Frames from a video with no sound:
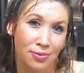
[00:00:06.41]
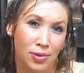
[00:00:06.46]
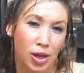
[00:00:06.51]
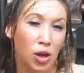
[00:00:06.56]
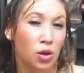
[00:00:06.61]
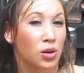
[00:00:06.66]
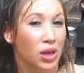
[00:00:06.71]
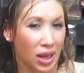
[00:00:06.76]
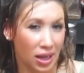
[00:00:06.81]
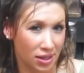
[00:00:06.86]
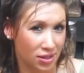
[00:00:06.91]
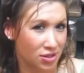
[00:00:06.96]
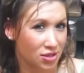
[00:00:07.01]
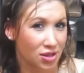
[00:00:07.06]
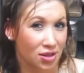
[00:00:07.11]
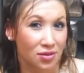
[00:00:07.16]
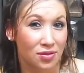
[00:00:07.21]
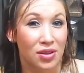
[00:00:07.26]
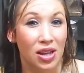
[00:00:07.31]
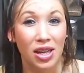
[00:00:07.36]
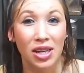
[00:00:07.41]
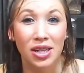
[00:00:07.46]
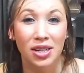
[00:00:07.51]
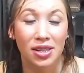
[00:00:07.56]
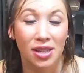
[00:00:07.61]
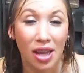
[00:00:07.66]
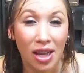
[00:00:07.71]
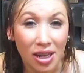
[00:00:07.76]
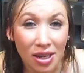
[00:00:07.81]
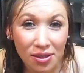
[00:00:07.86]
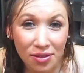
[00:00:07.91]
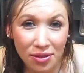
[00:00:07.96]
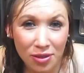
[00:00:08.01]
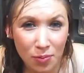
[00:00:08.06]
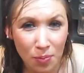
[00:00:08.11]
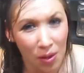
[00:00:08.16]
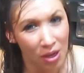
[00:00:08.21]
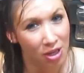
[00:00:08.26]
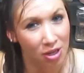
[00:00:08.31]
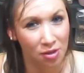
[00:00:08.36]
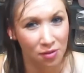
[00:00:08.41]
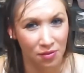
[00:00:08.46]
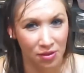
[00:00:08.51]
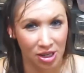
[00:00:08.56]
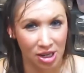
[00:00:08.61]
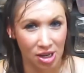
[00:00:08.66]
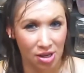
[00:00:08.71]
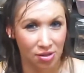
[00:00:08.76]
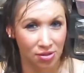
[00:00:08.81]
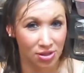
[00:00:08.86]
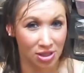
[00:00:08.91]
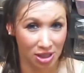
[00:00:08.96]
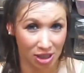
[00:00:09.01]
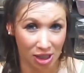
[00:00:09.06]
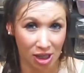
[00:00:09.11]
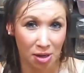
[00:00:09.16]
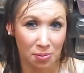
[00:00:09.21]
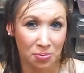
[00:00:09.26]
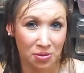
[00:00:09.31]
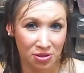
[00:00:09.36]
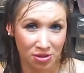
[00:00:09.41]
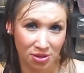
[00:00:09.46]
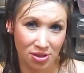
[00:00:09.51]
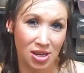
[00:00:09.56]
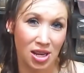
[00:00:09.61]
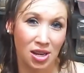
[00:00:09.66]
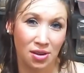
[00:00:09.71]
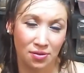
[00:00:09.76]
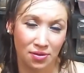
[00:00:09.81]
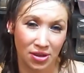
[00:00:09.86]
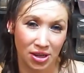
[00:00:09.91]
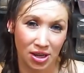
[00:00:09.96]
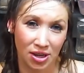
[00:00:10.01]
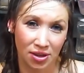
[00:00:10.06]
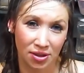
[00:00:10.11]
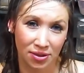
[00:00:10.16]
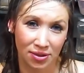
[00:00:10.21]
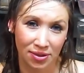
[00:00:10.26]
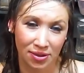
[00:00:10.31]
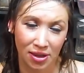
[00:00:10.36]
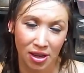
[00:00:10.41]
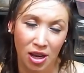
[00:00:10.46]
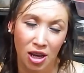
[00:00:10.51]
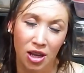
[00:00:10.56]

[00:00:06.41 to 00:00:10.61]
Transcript: Okay, so I've done a ton of spider videos and a couple snake videos.